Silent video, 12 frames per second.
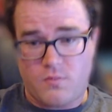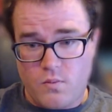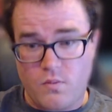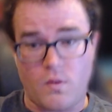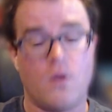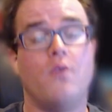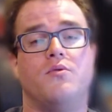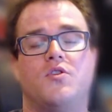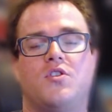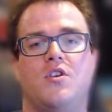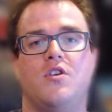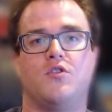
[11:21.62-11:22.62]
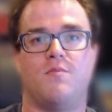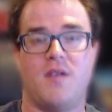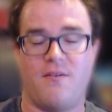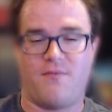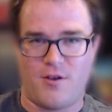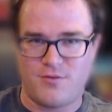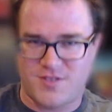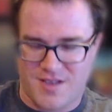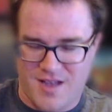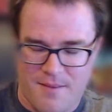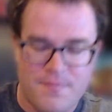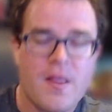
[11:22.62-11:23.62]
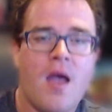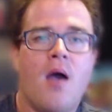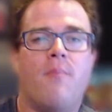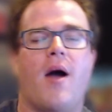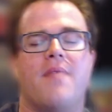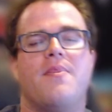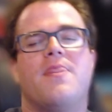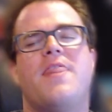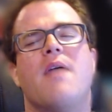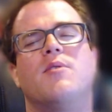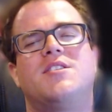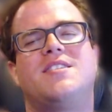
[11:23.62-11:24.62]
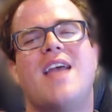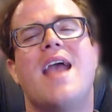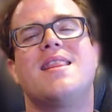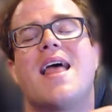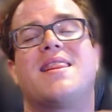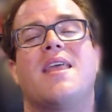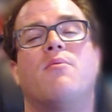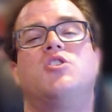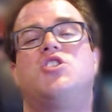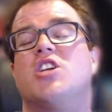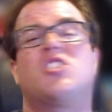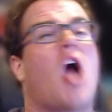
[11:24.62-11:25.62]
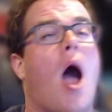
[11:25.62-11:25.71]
Oh, excuse me, folks. But they would say that they would just